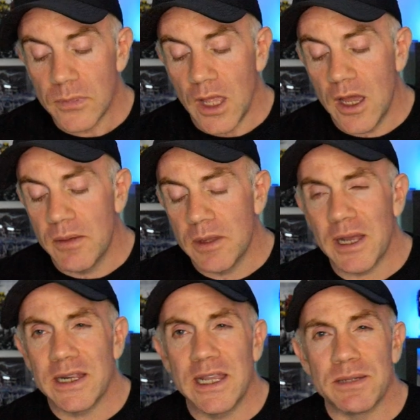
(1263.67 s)
And the
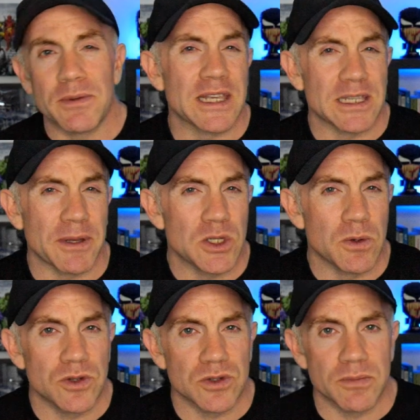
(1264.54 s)
magnesium is about two
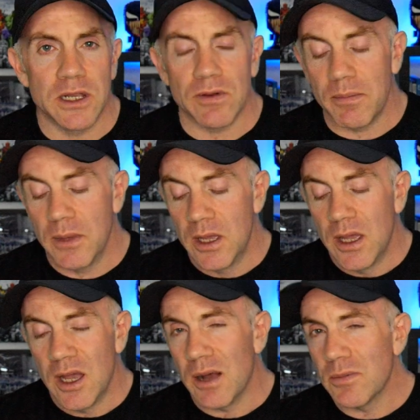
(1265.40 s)
hundred milligrams.
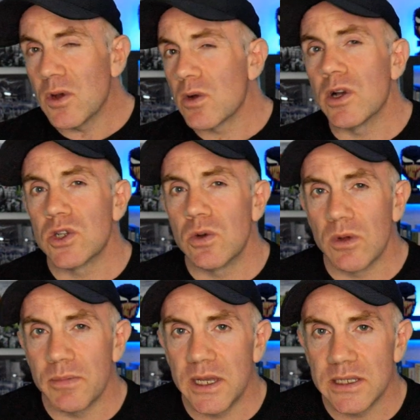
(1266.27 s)
I'm not quite sure what
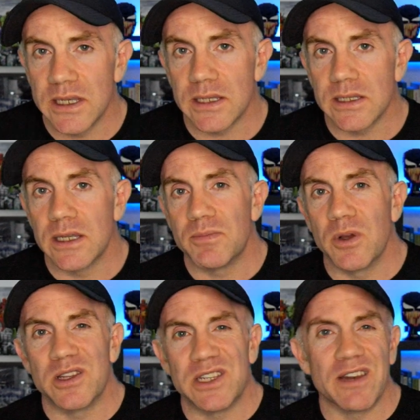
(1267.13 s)
the B six is,
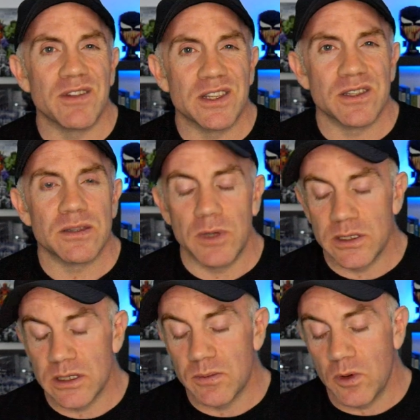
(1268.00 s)
but generally it's just is
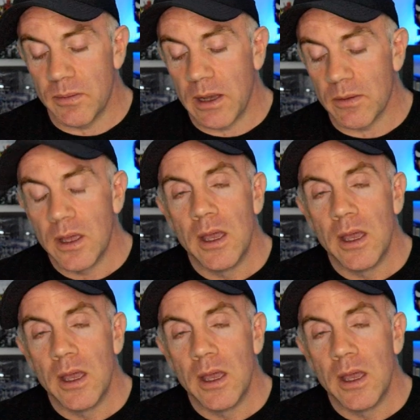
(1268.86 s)
a small amount.